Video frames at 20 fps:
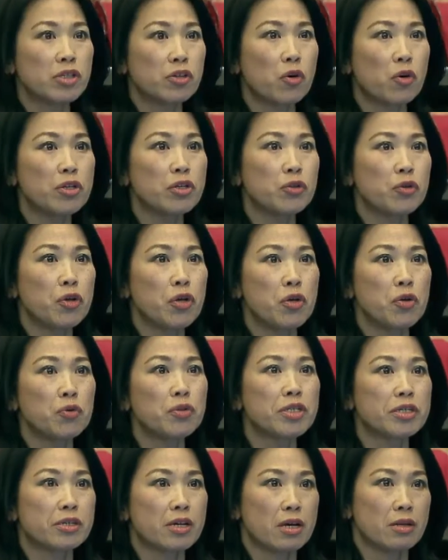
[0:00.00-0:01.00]
is going to
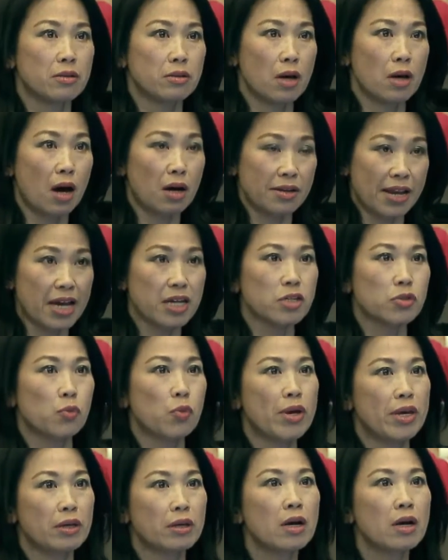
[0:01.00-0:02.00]
Houston next
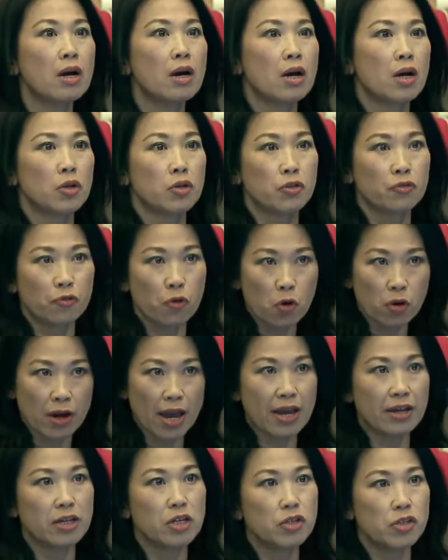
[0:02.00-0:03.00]
week for
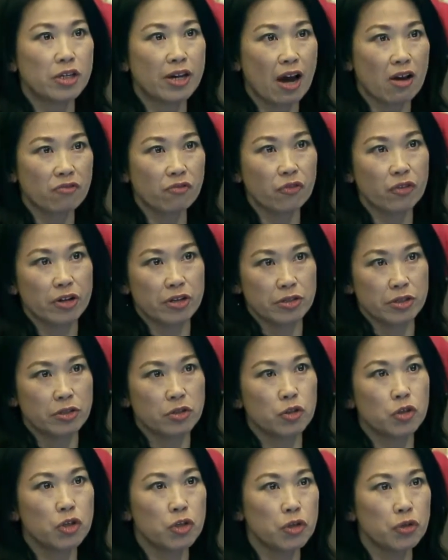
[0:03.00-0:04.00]
energy
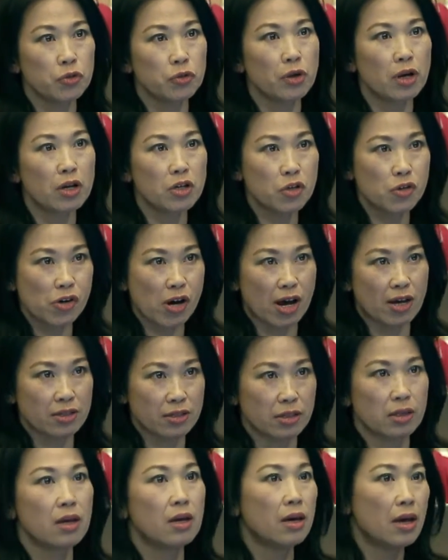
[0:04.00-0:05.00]
conference to
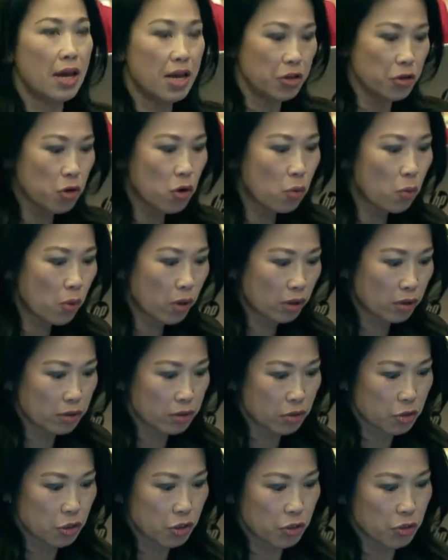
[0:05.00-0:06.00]
address, in your
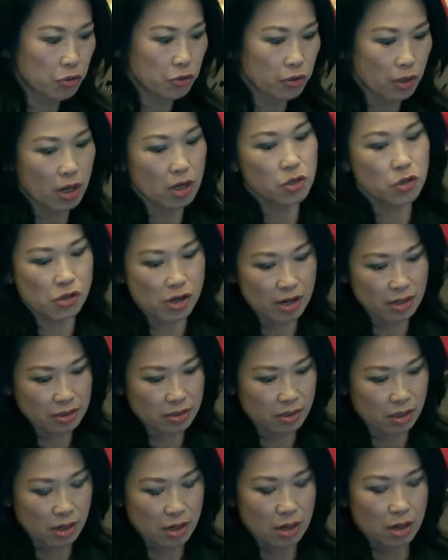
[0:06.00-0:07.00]
words, to
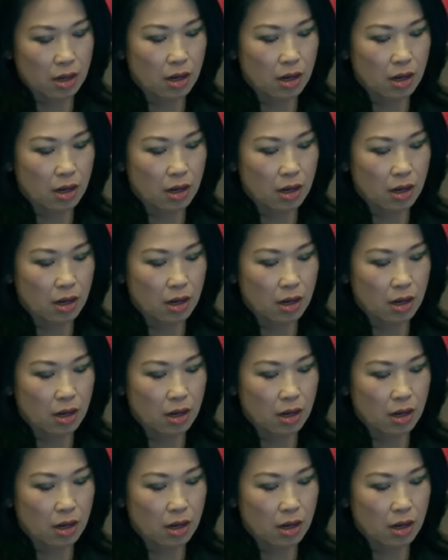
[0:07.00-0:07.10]
address